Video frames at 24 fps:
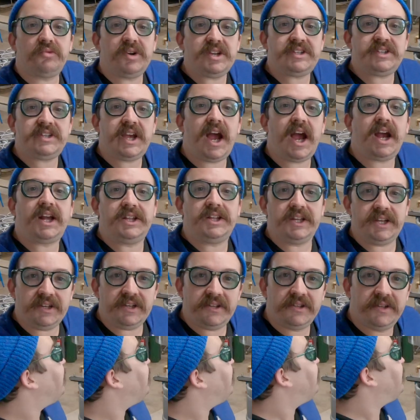recycling,
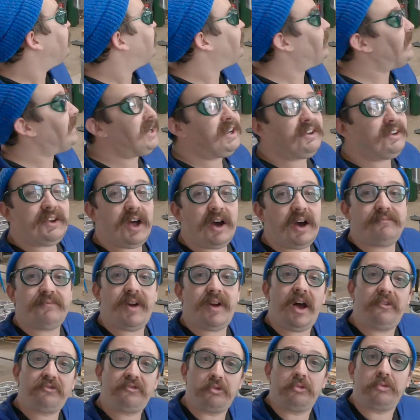the little dump
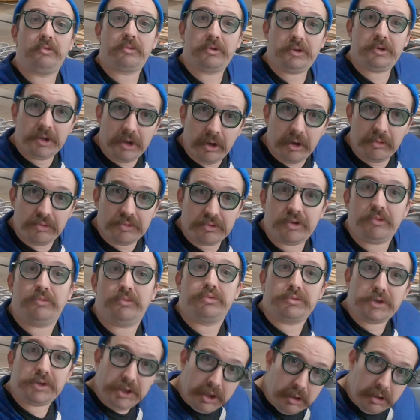valve's gonna
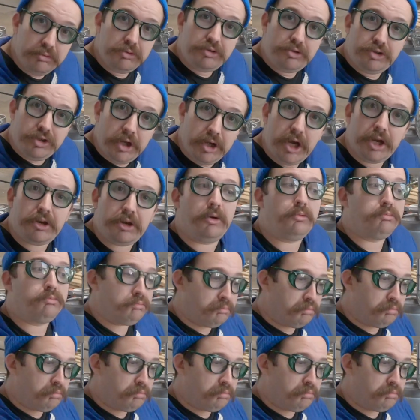close shut, gonna